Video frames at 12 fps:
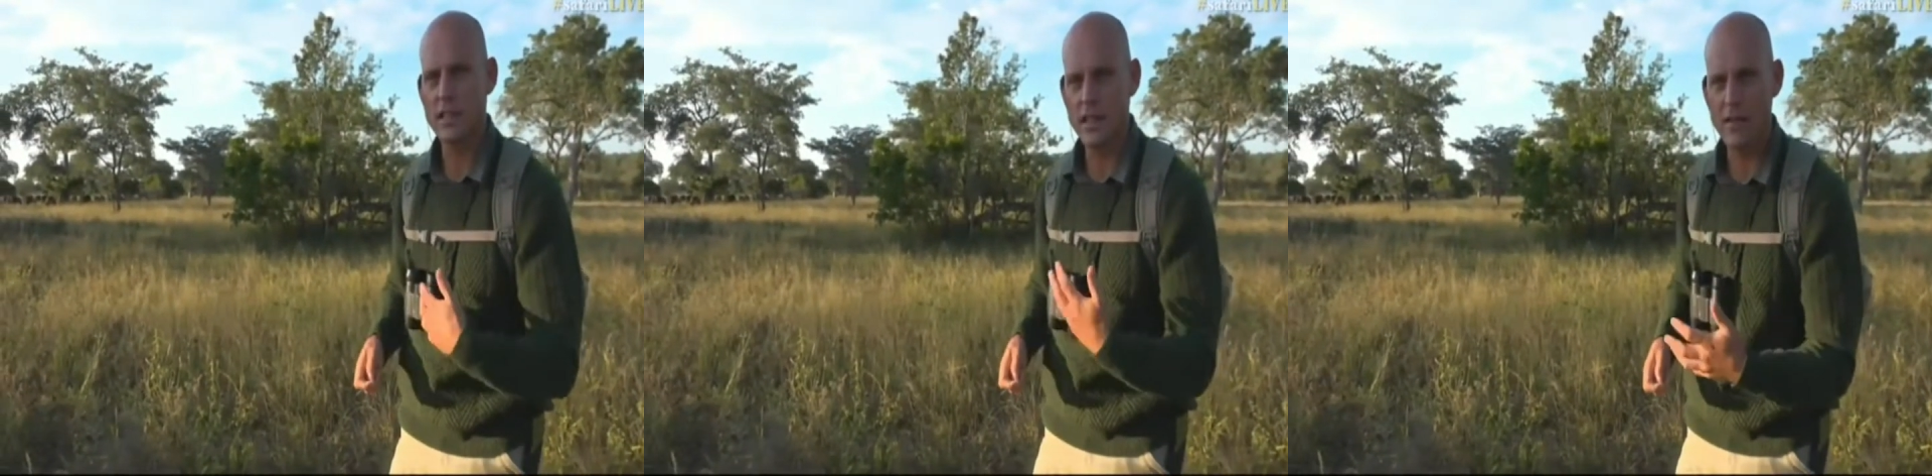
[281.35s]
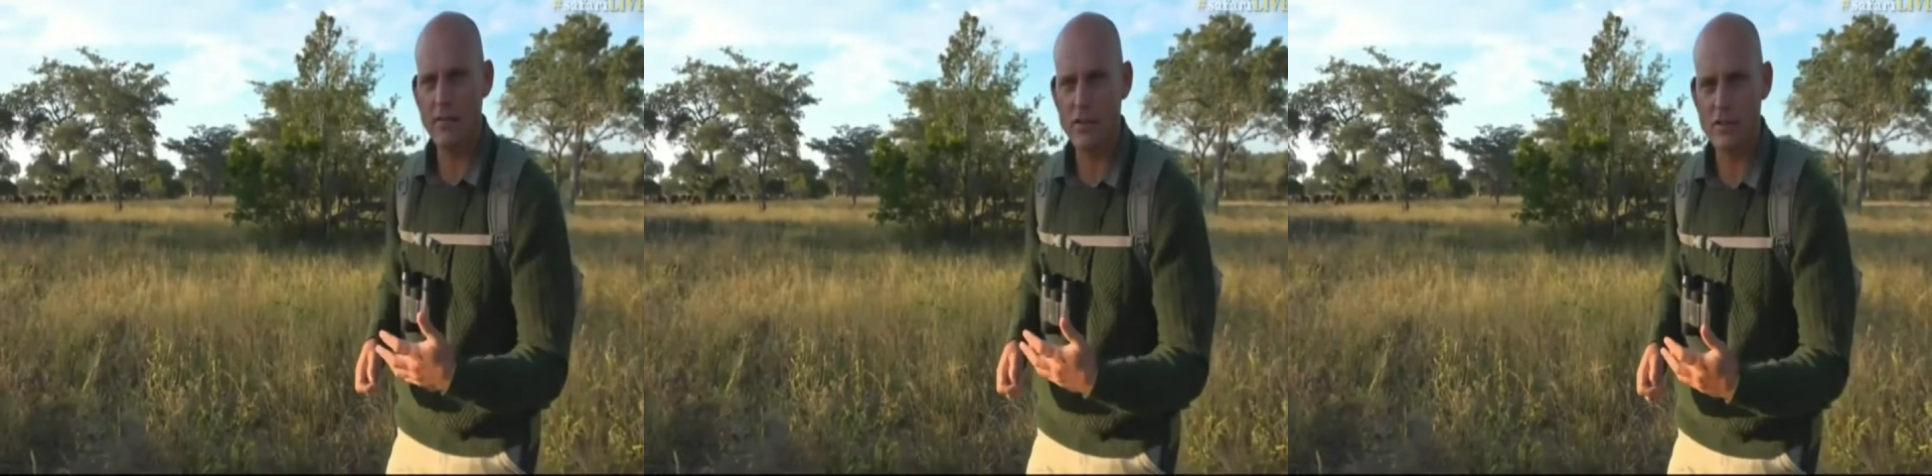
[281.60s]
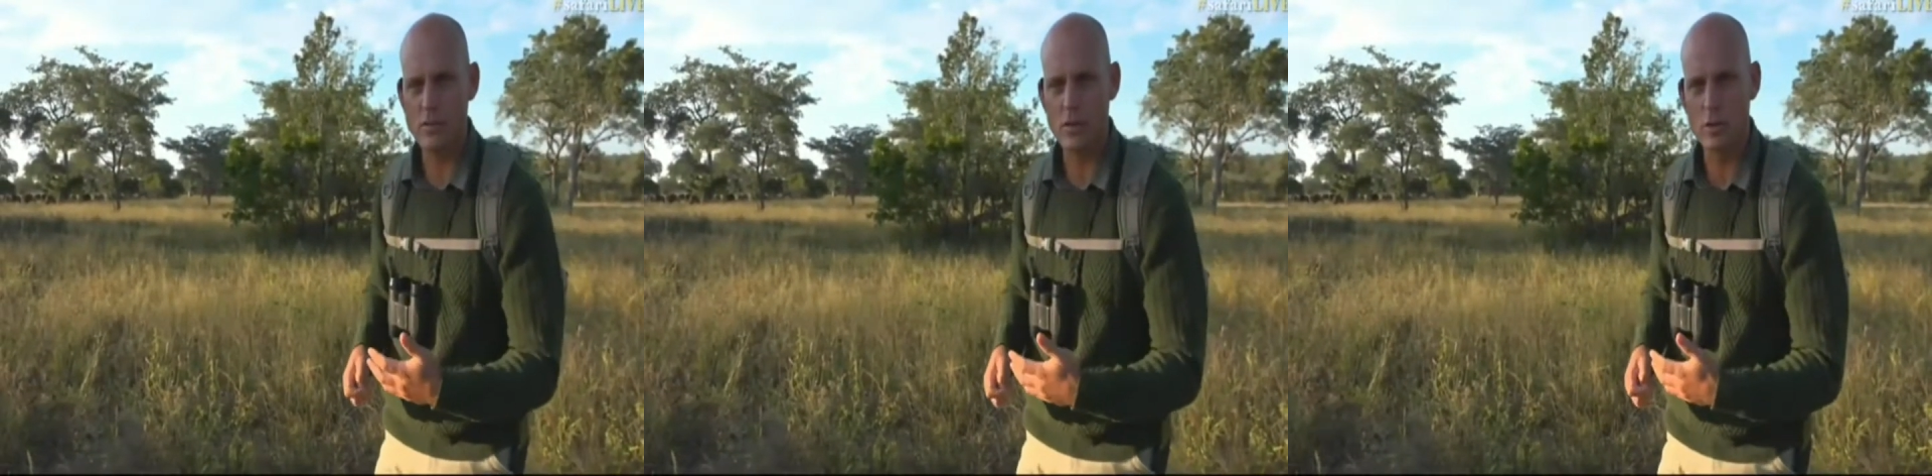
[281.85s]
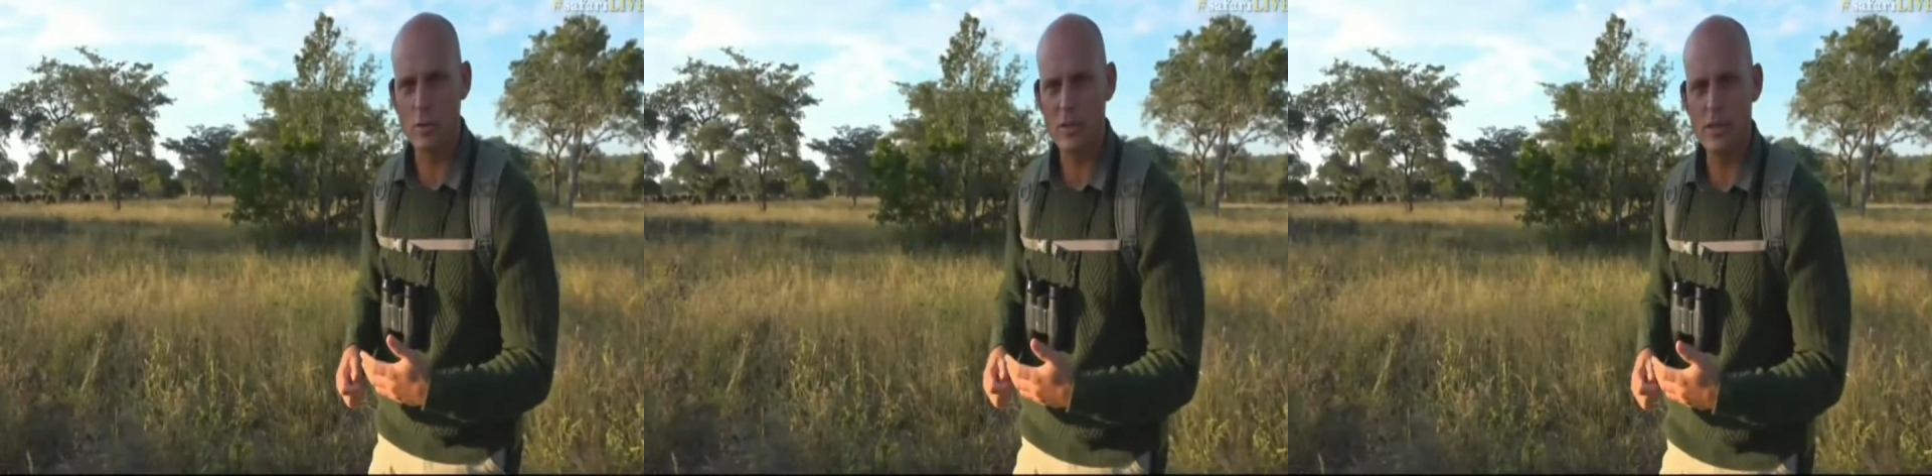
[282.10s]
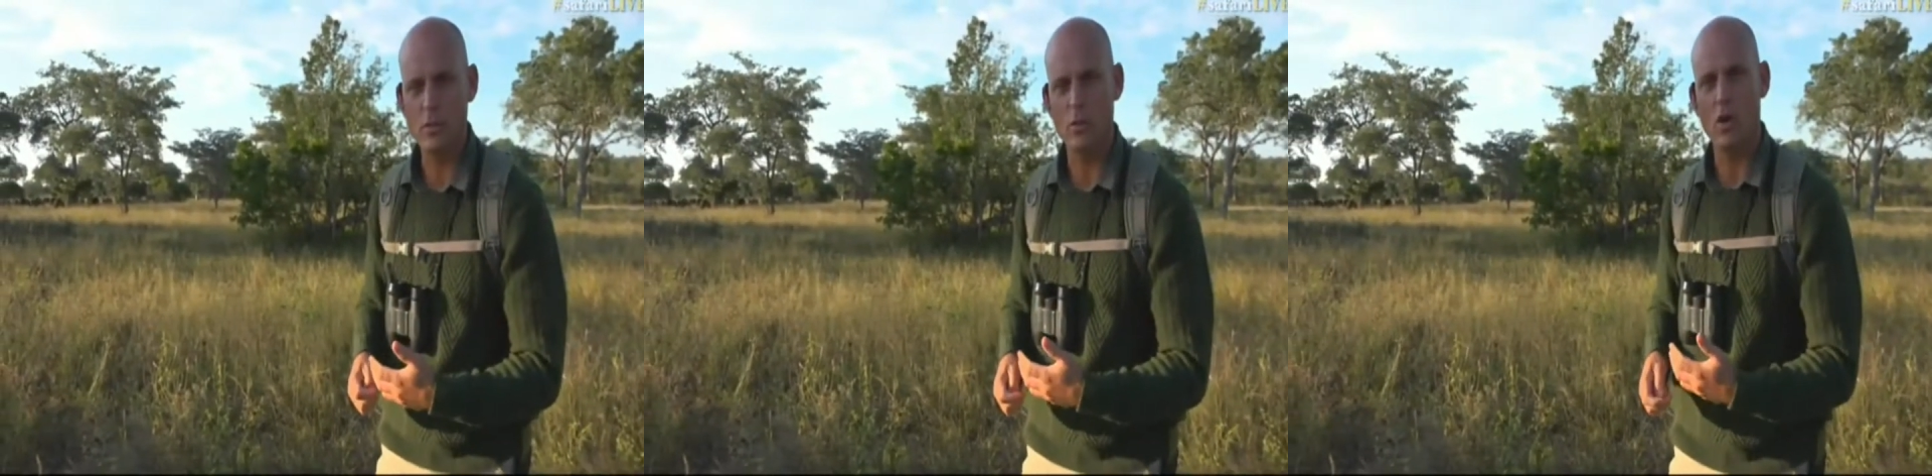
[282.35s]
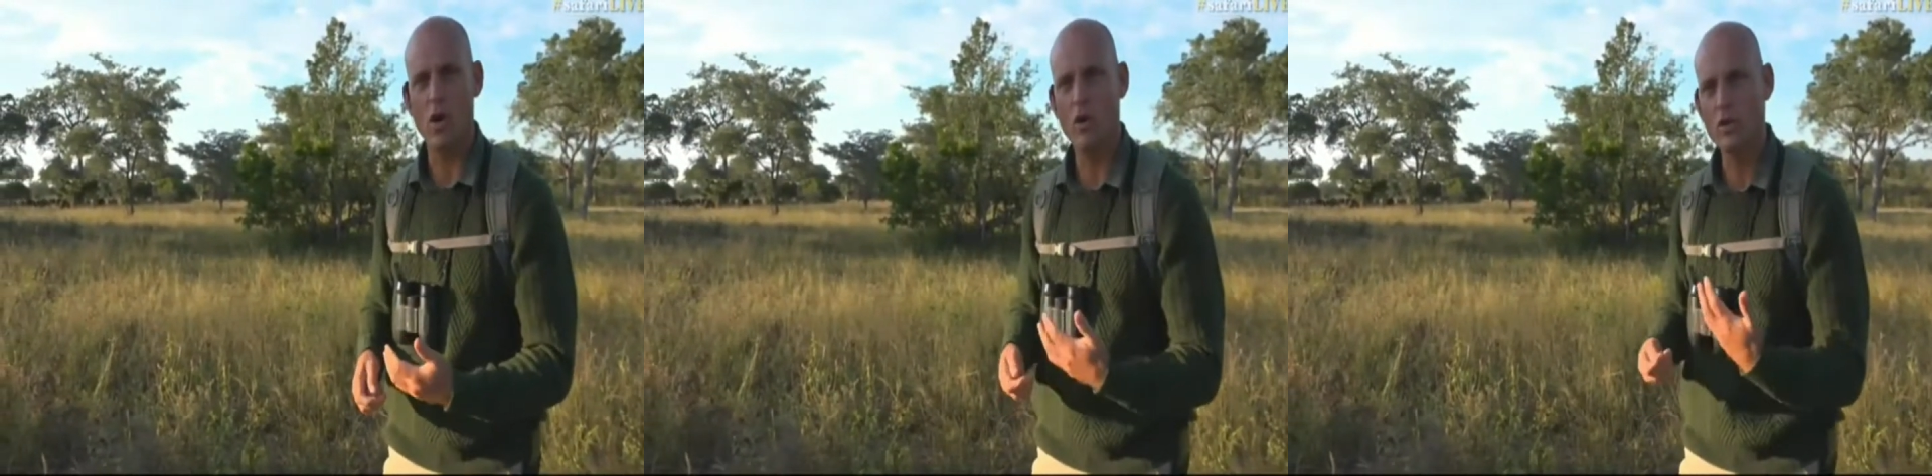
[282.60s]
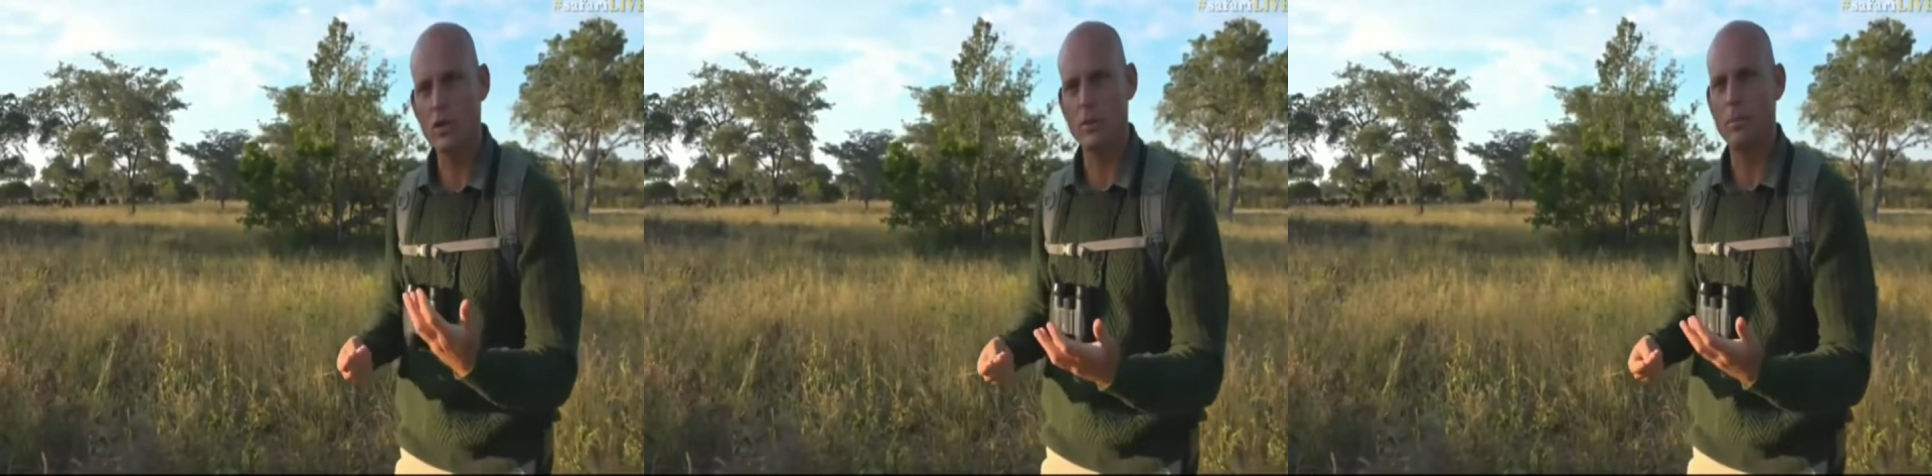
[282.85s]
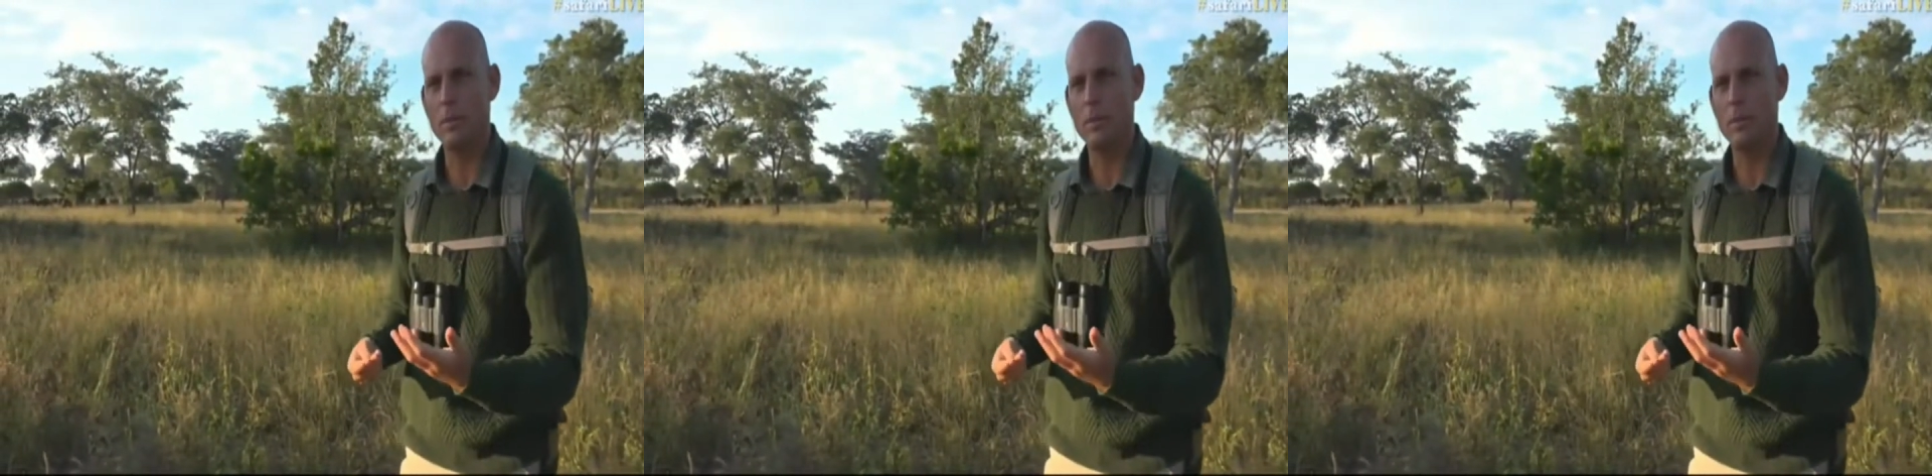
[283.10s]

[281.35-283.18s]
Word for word: cleverest wildebeest will hold the